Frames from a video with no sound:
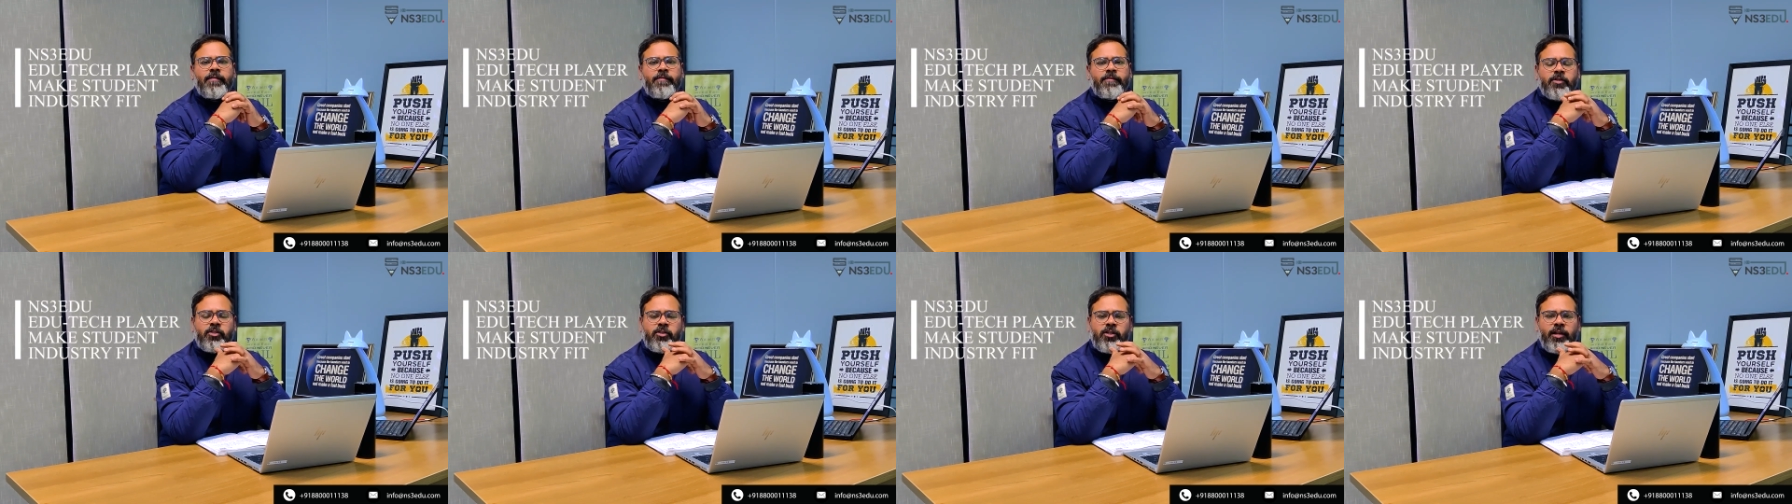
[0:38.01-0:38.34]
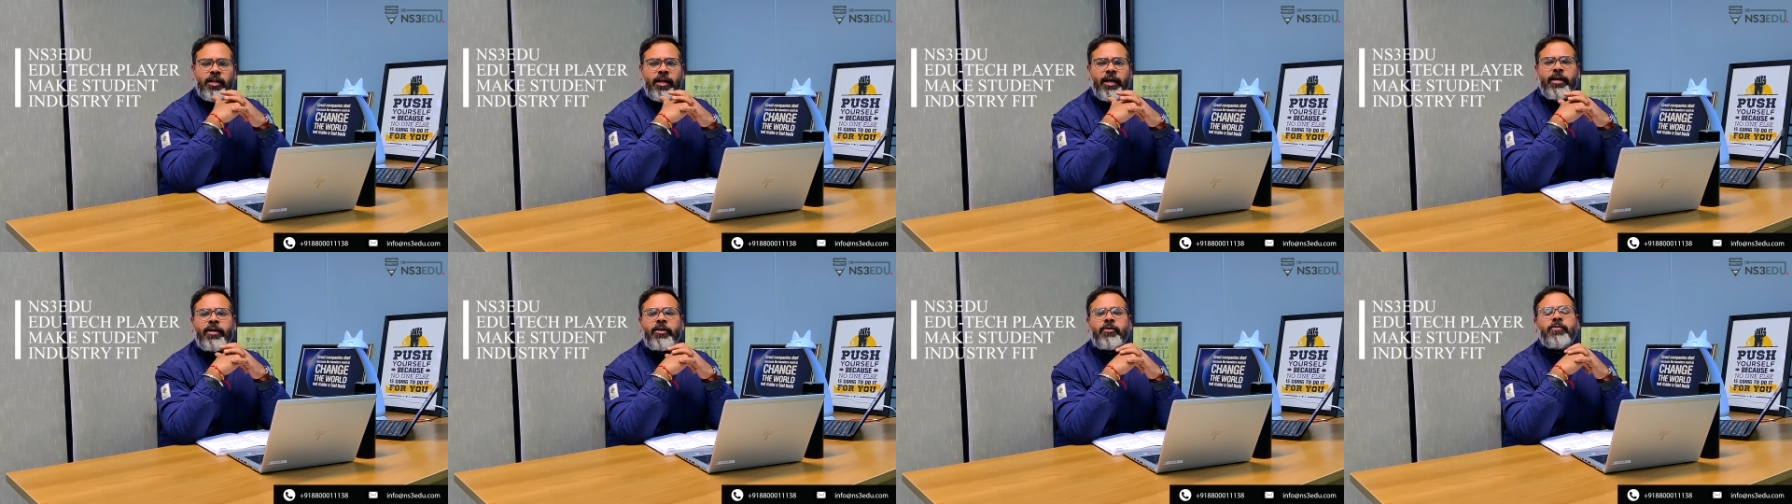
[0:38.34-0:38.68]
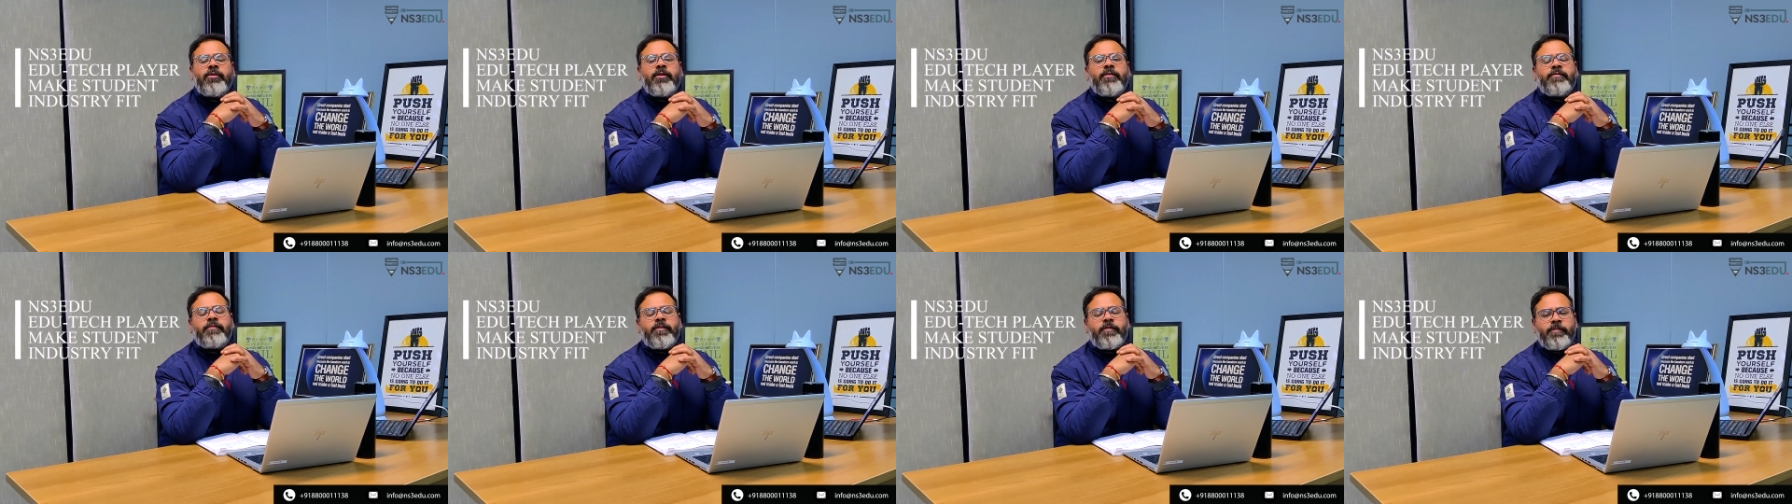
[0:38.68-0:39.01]
which led to
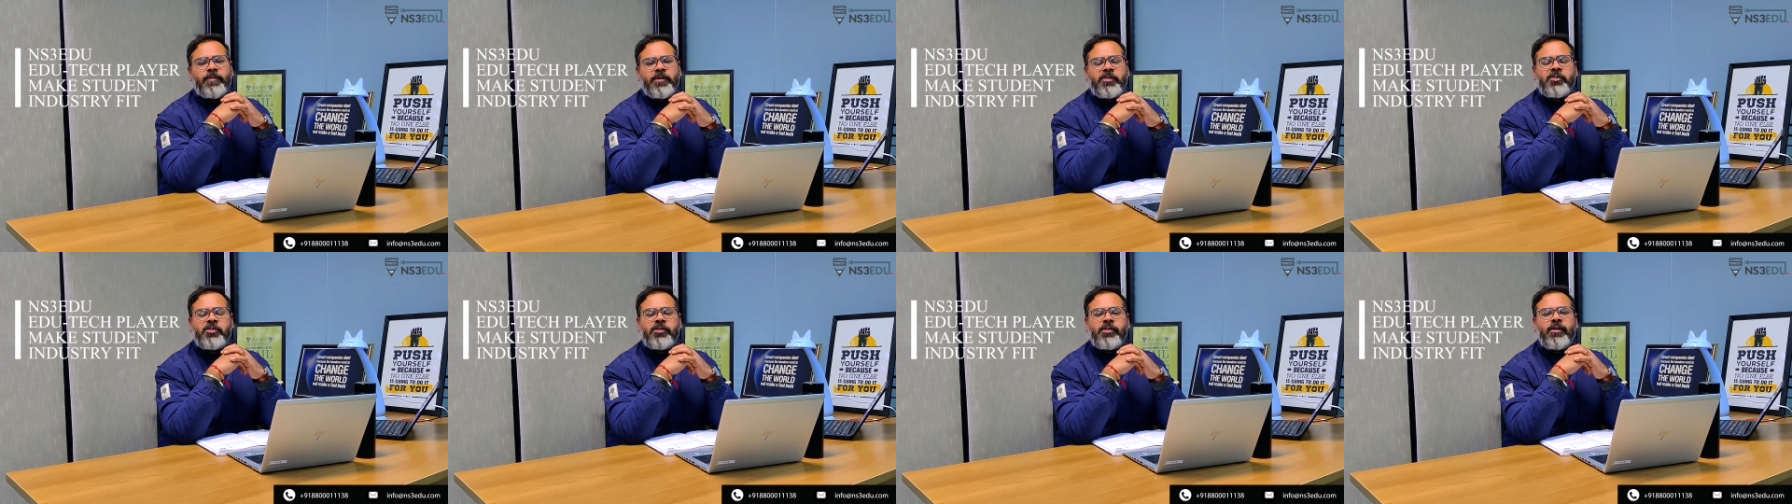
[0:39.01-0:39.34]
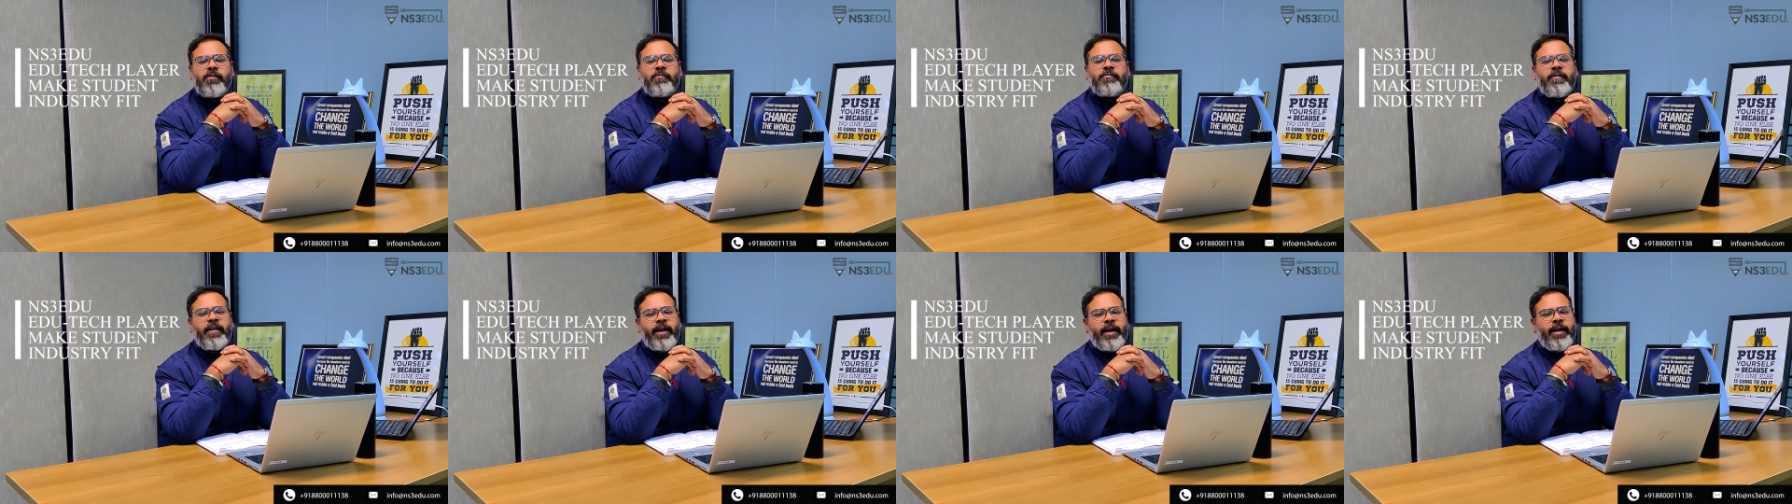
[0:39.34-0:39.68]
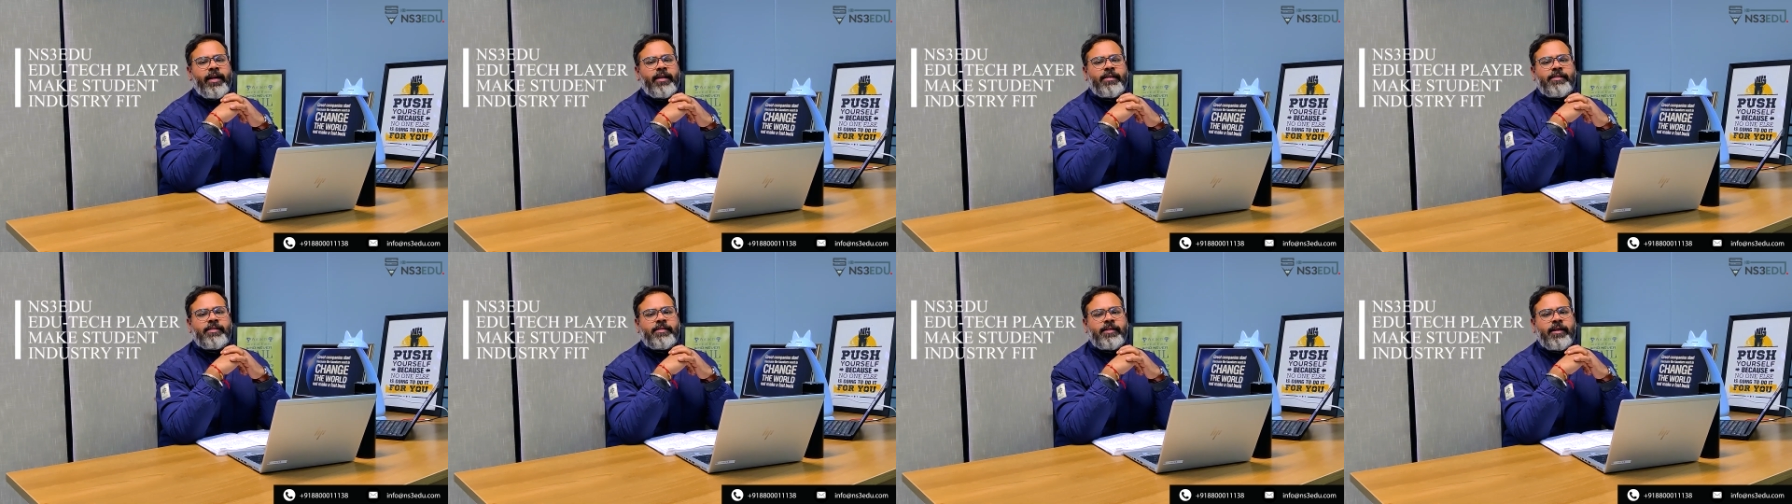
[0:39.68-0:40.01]
the formation of
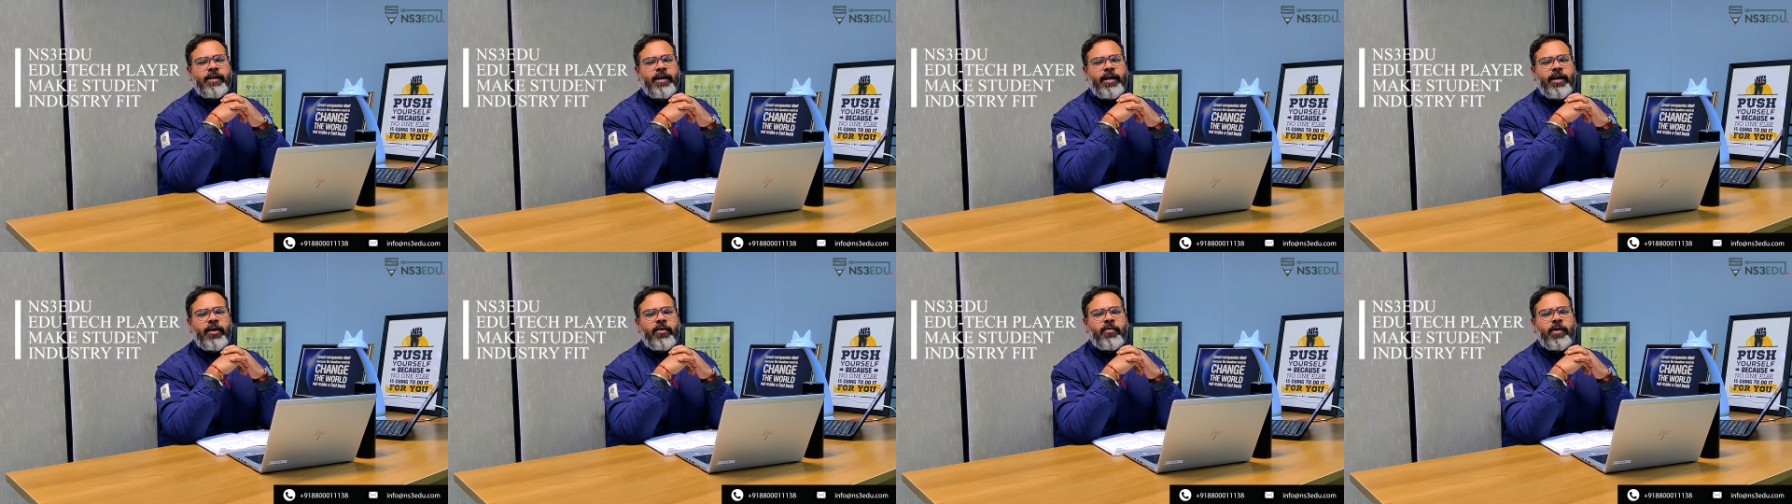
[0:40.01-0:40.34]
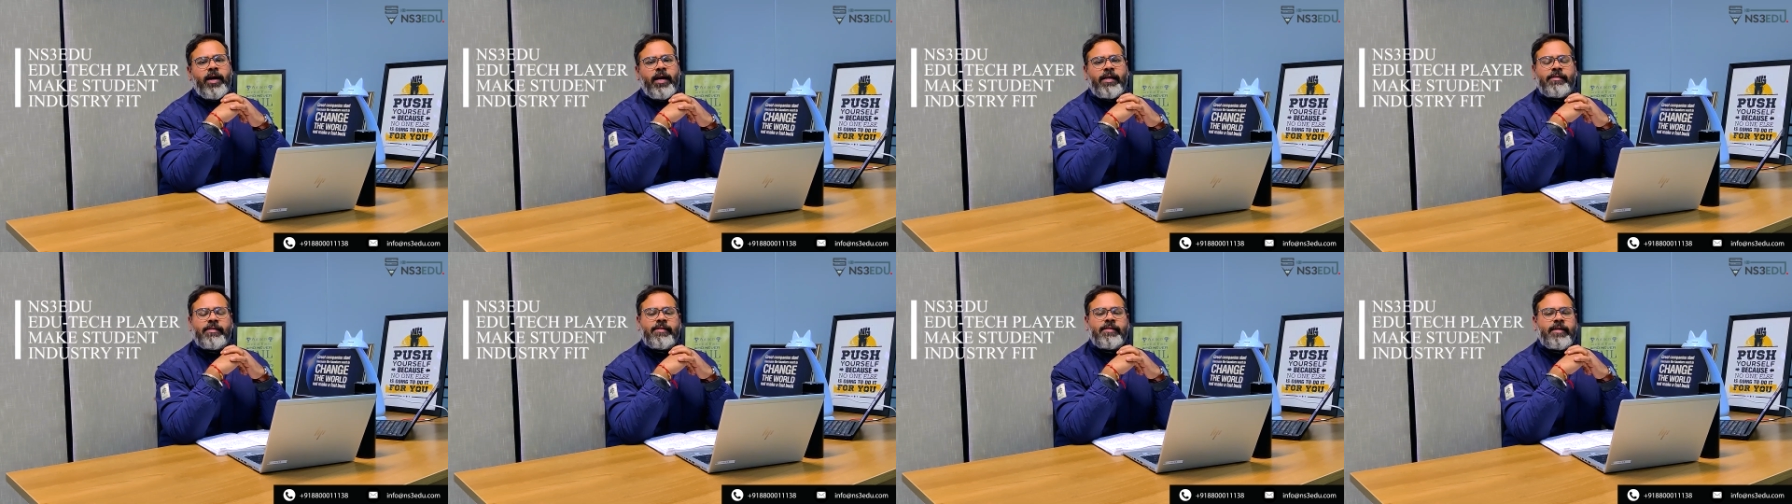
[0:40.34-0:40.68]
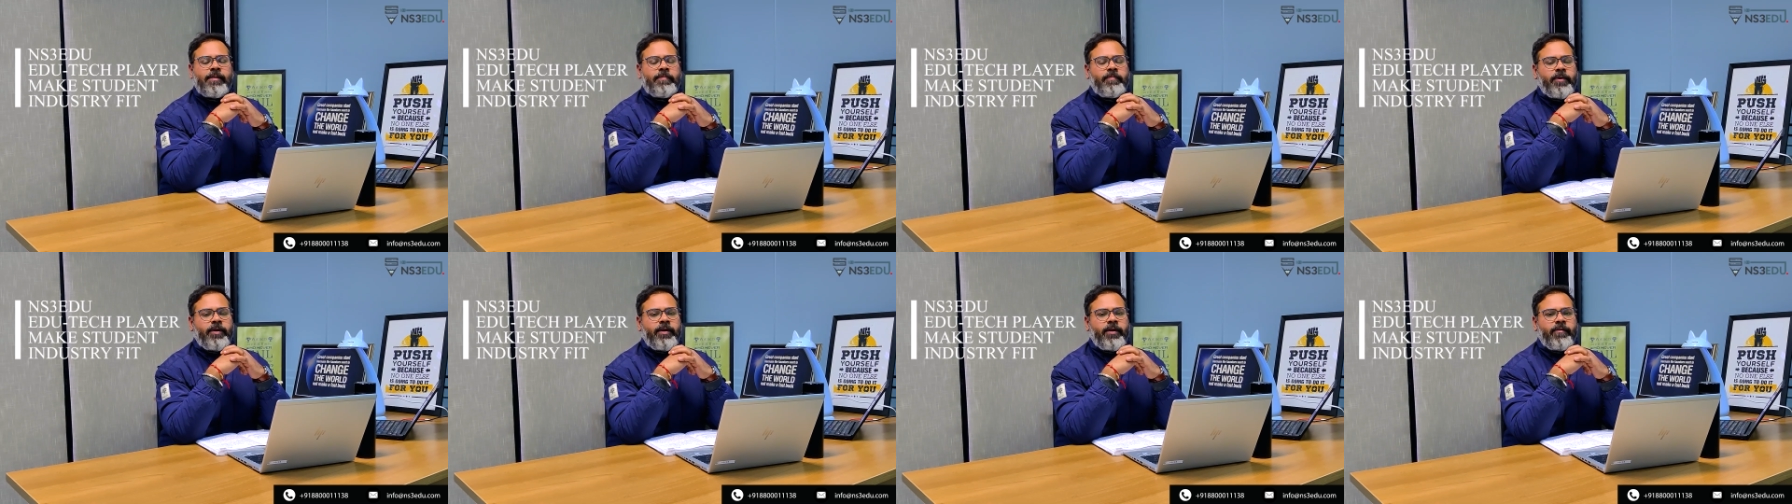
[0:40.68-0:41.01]
NS3EDU as a
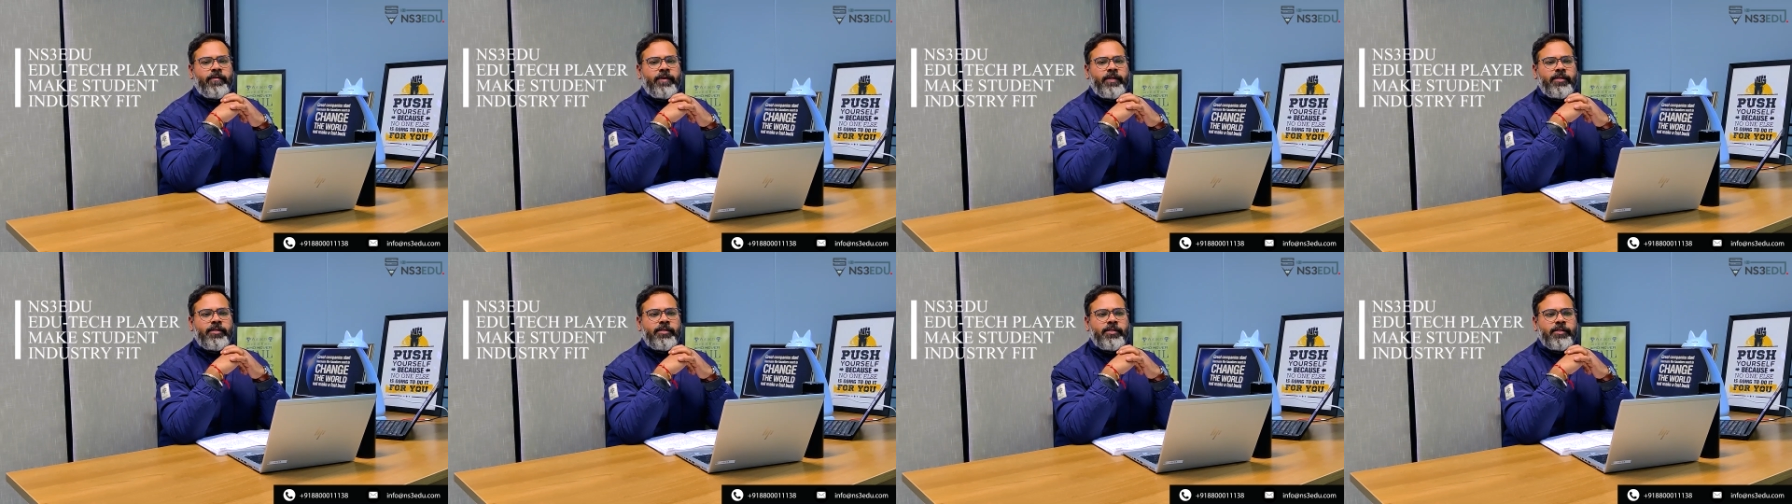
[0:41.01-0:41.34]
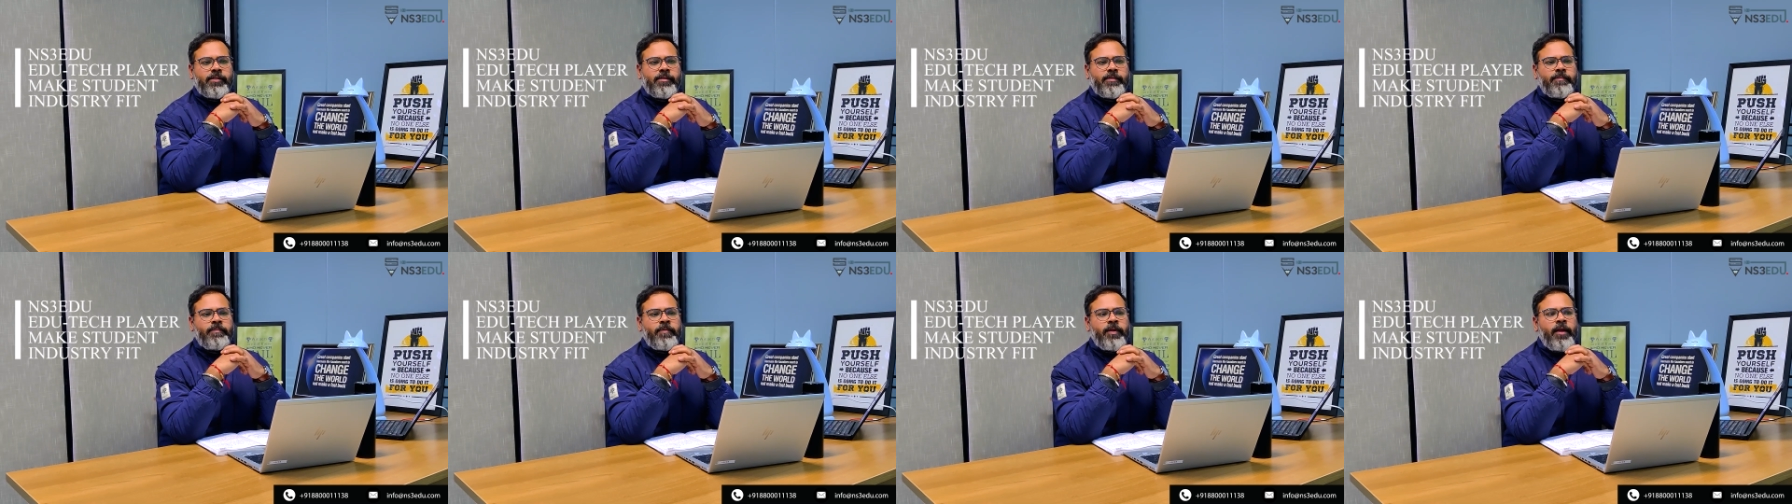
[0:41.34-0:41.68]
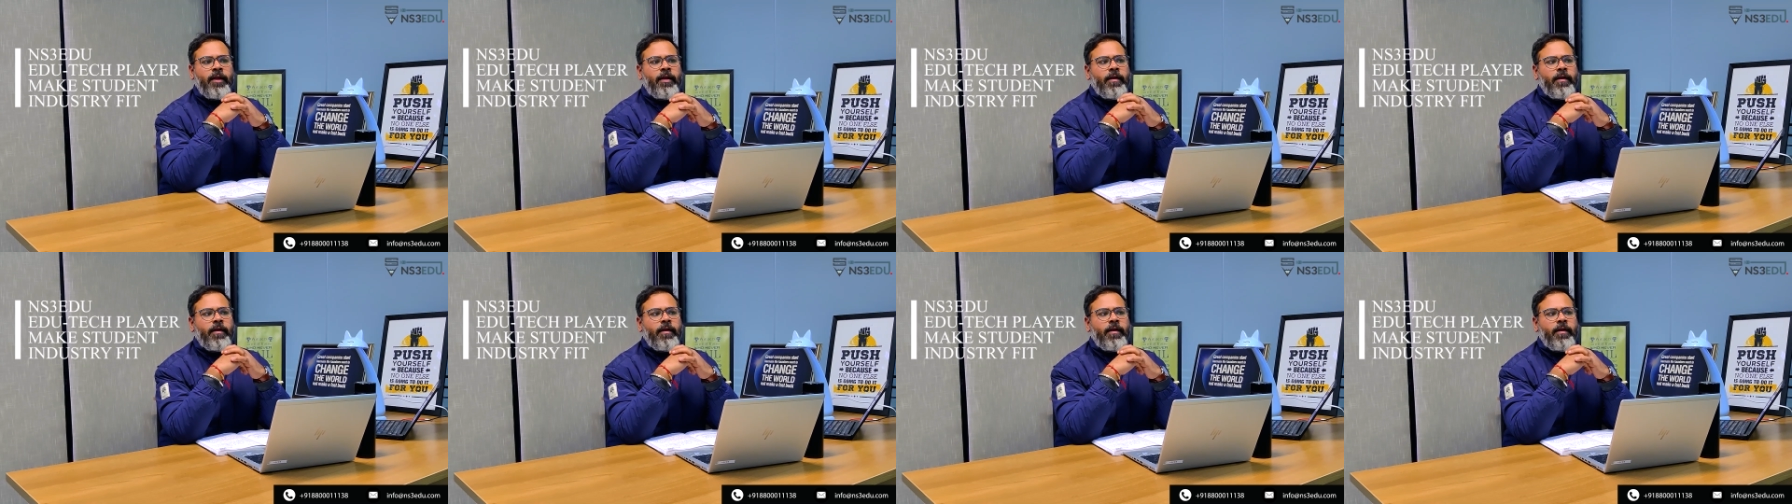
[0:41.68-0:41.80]
separate ventures.